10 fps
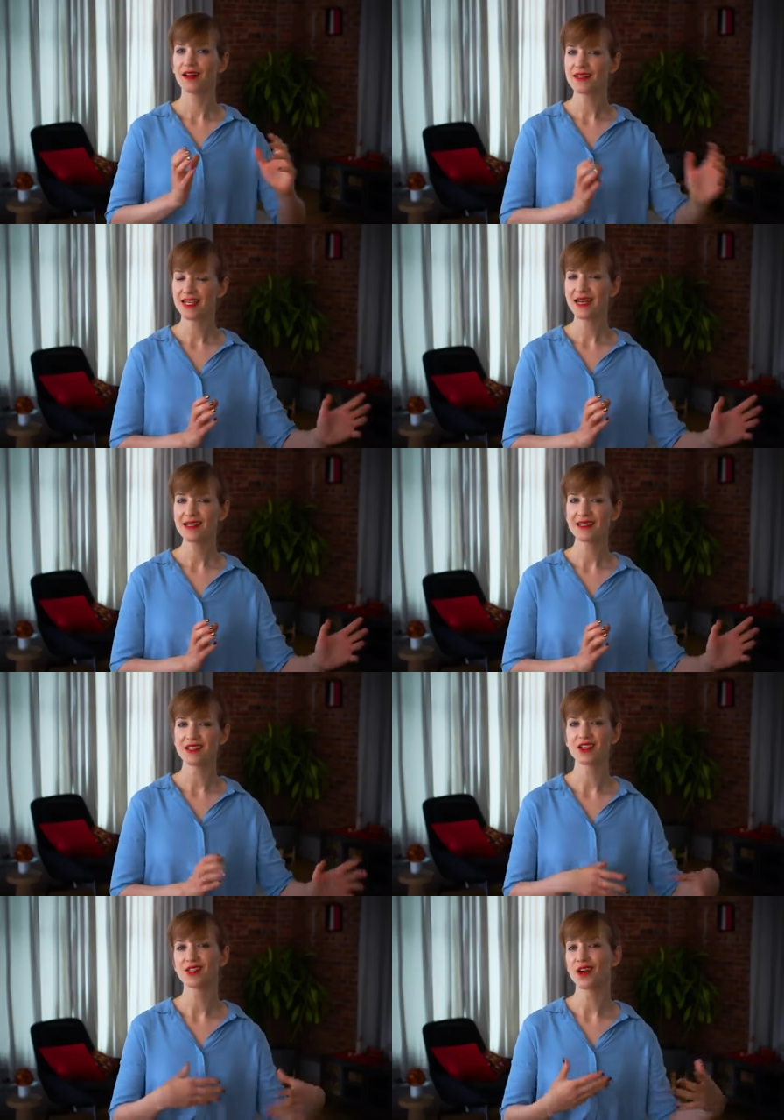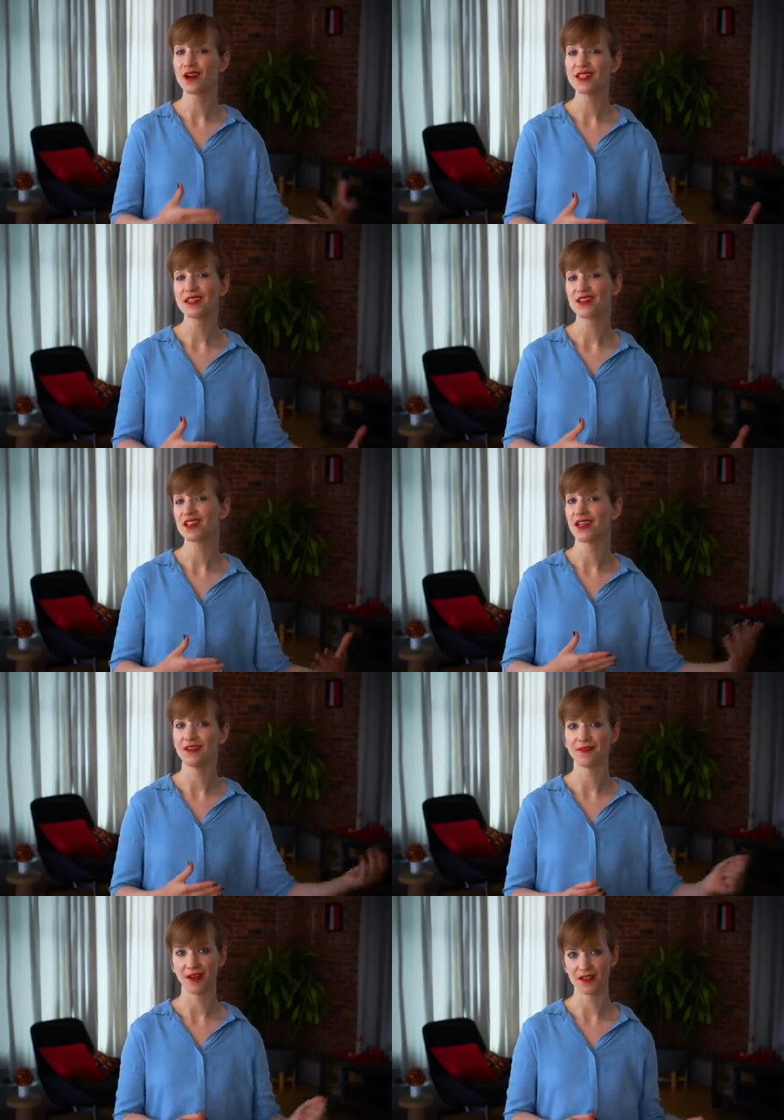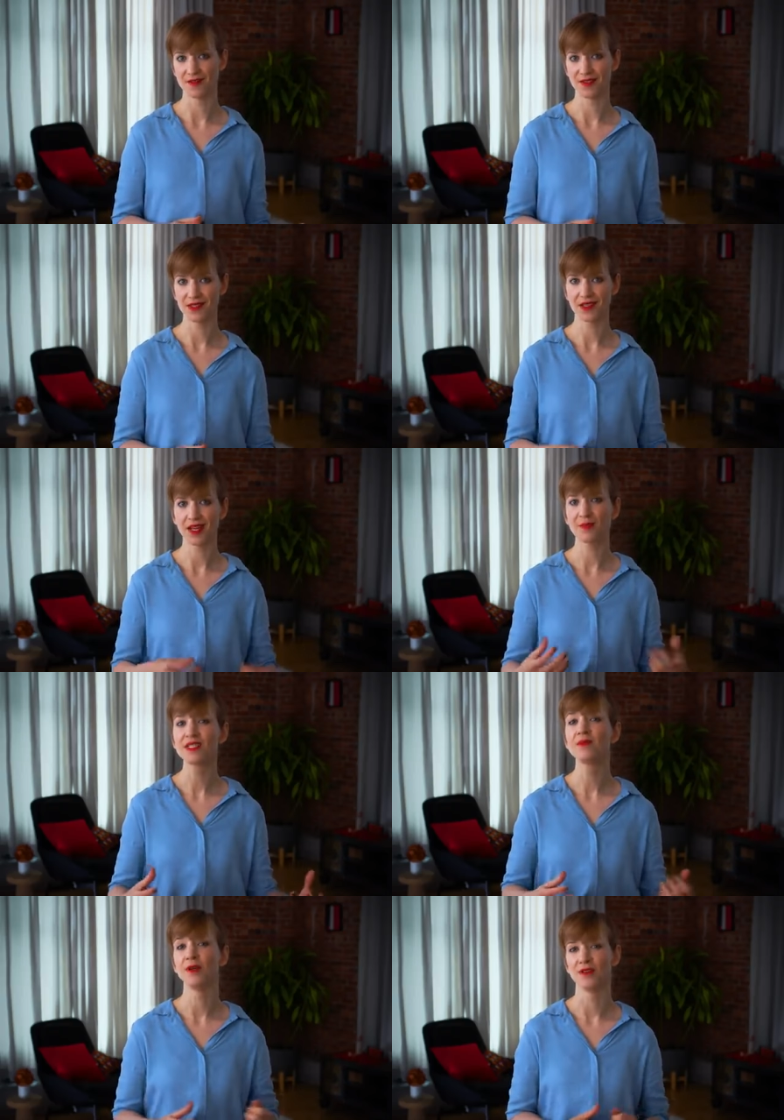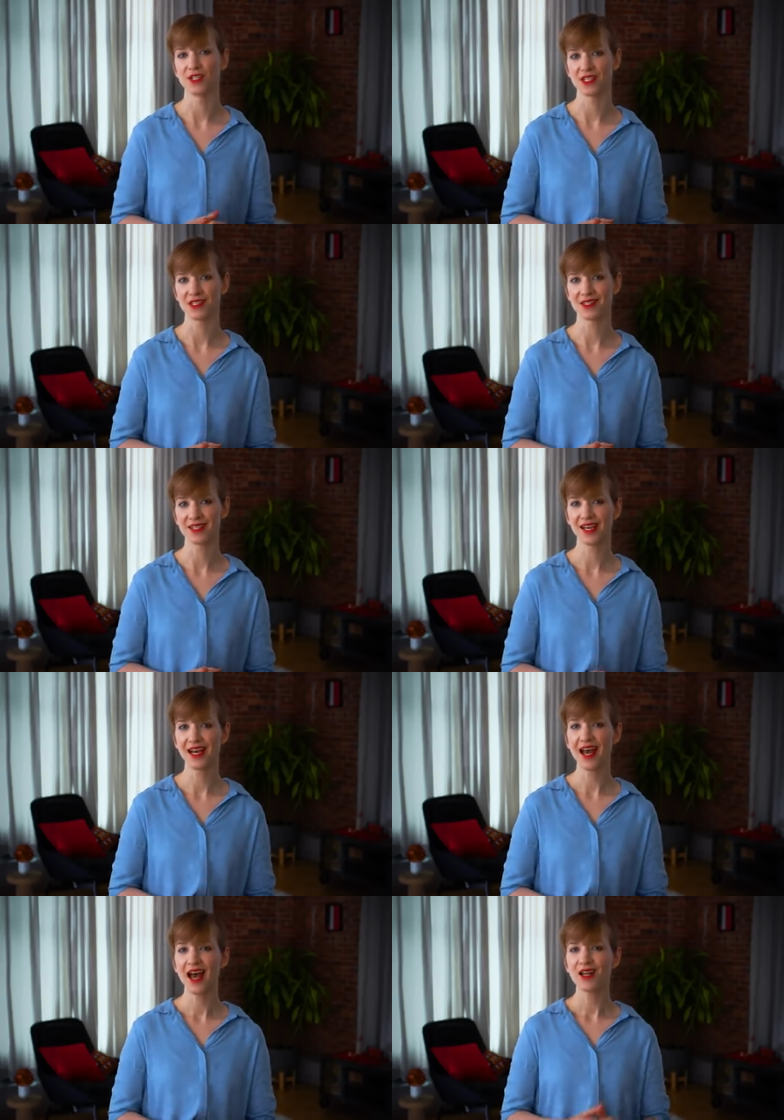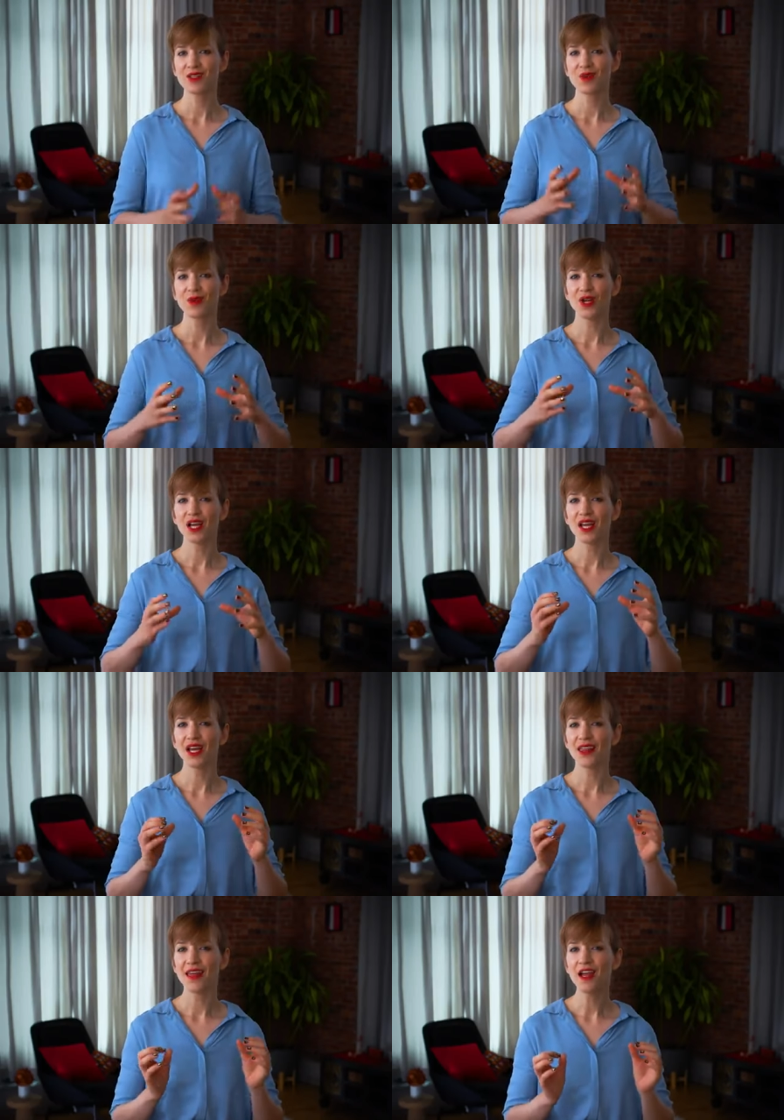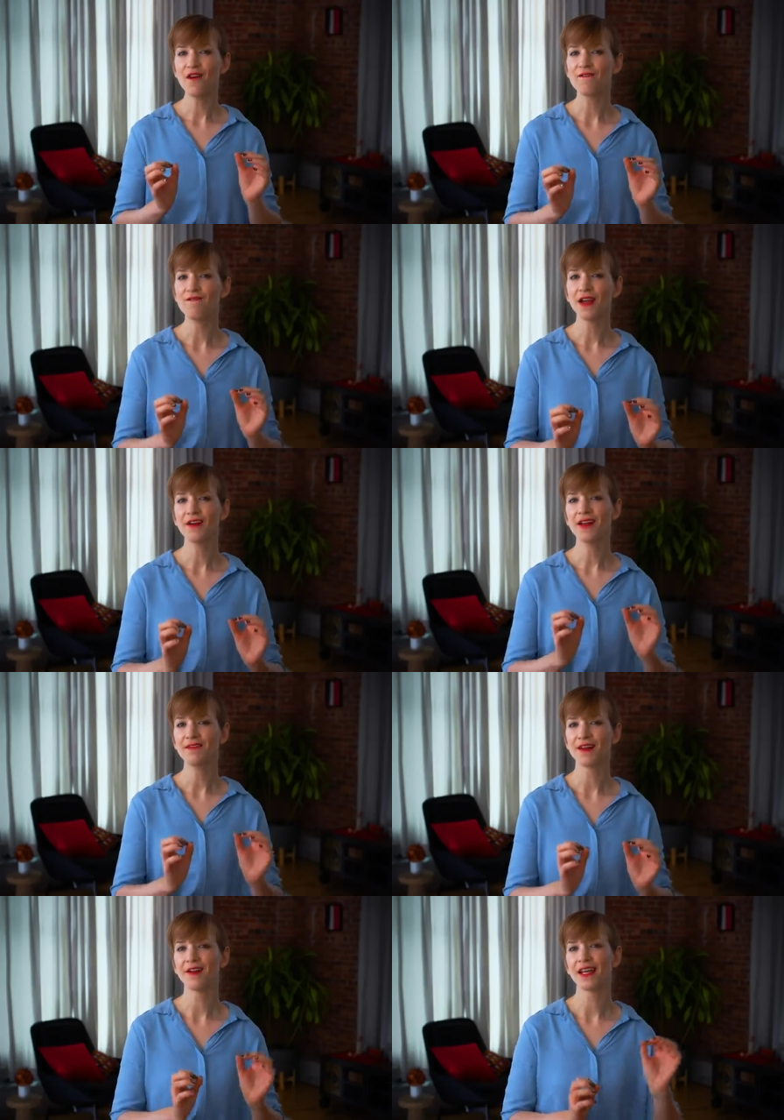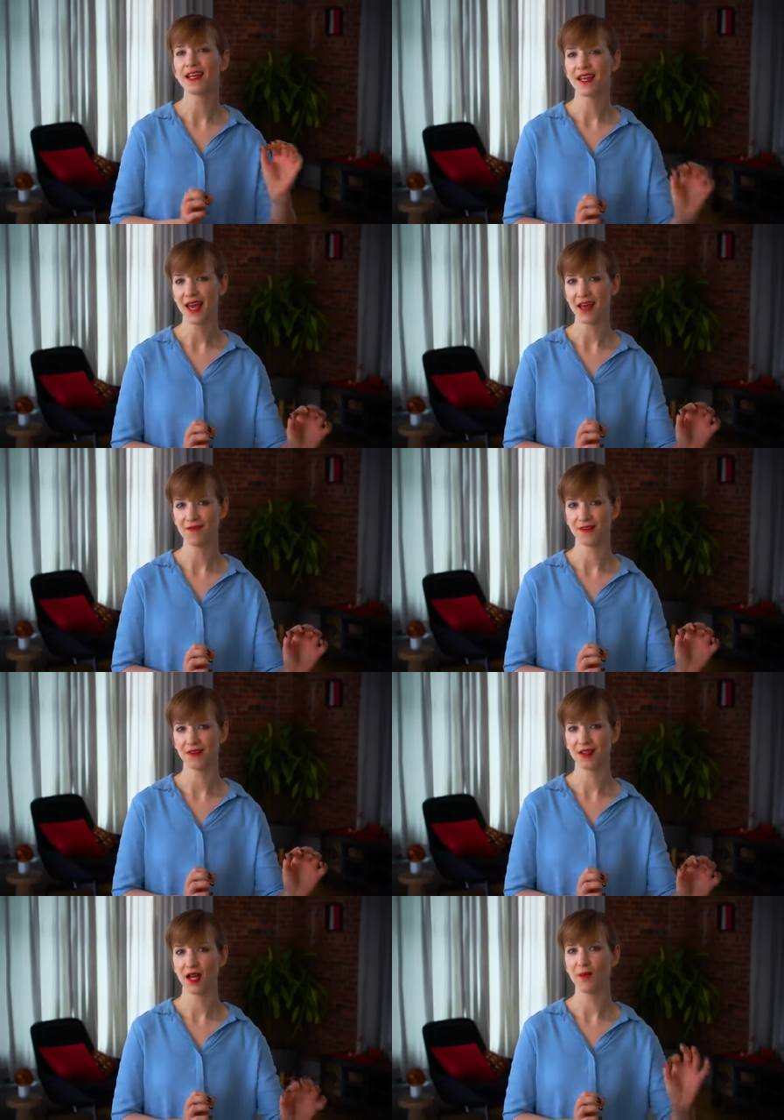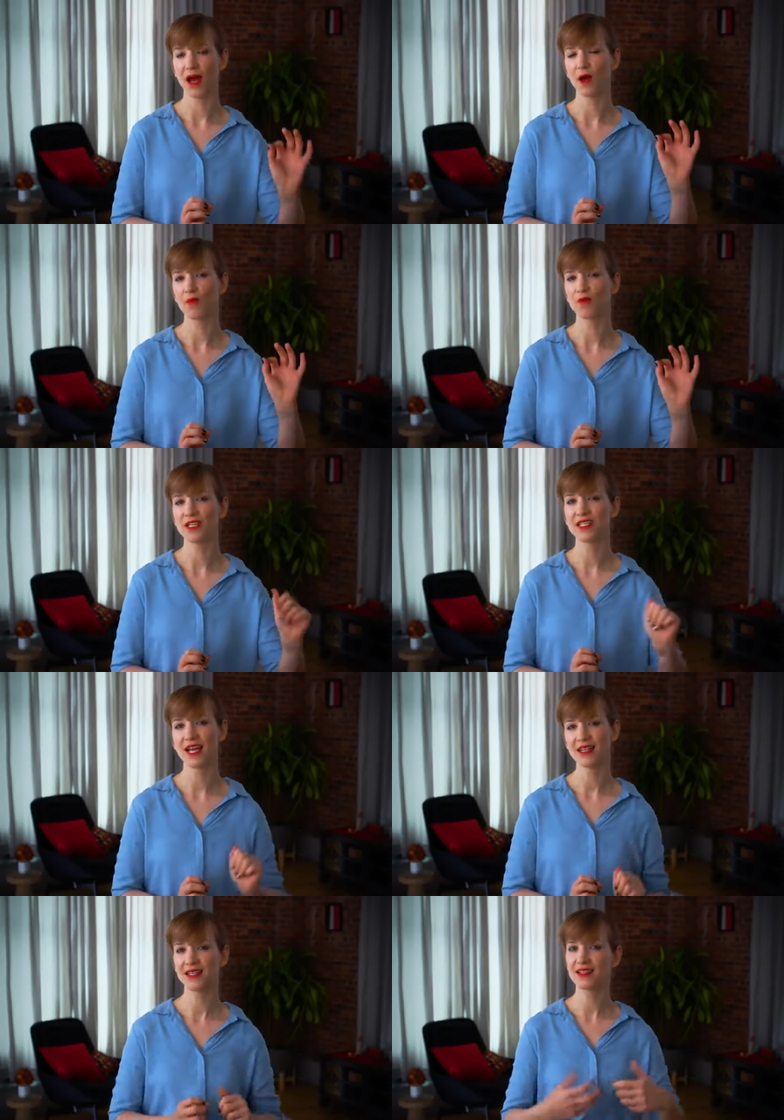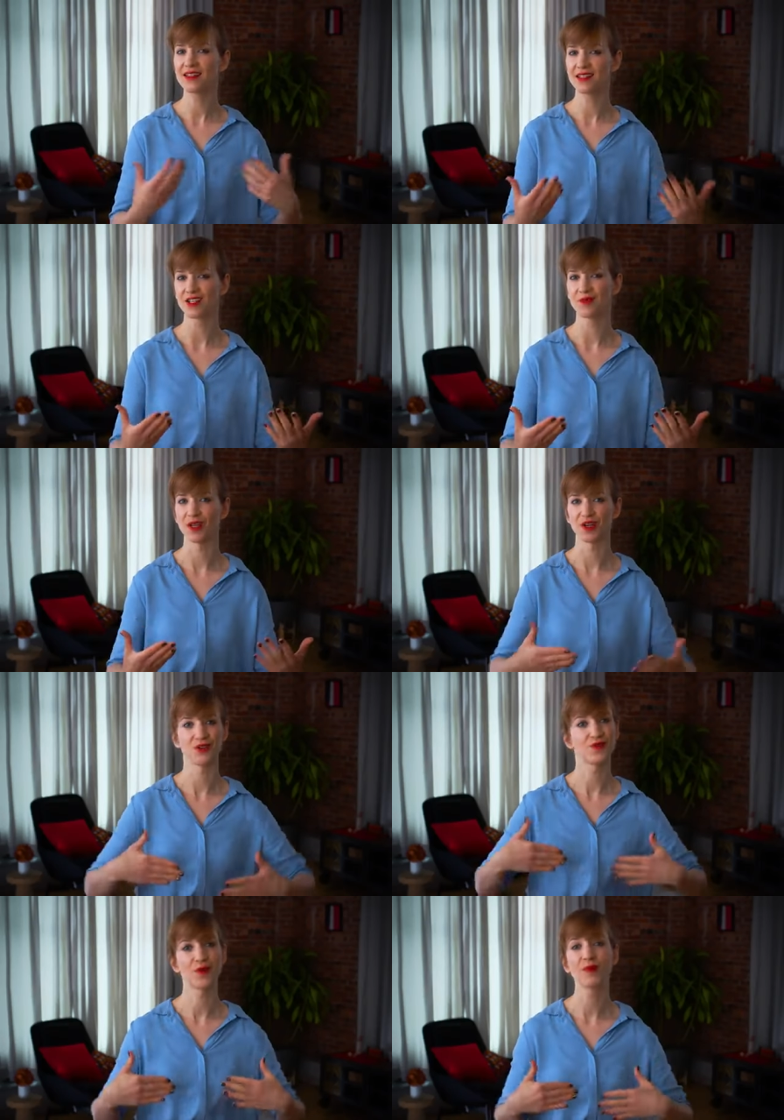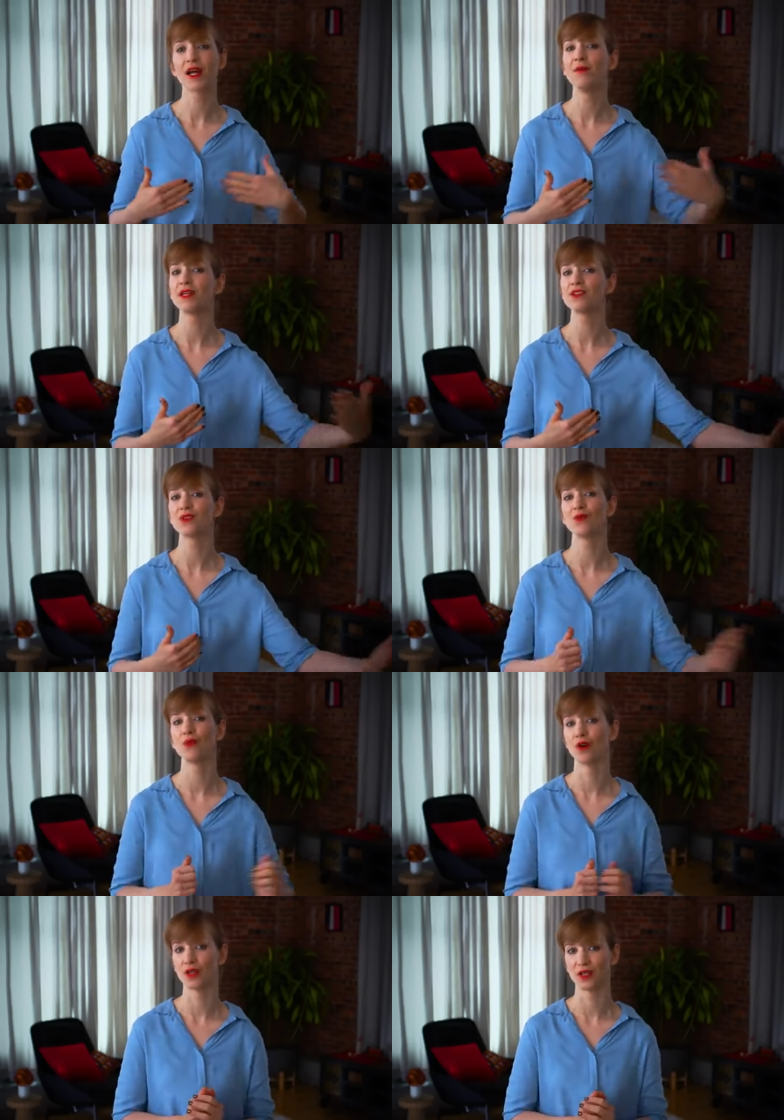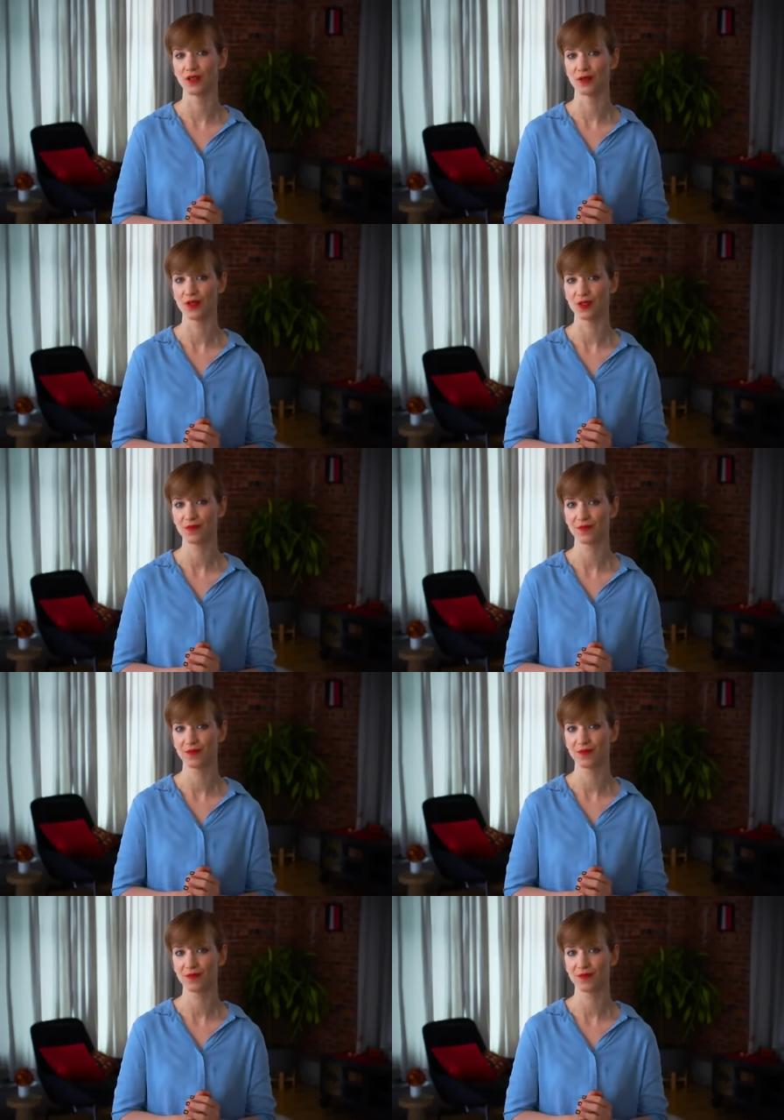Statisticians are essentially philosophers, epistemologists. So they are very, very careful about protecting decision makers from coming to the wrong conclusion.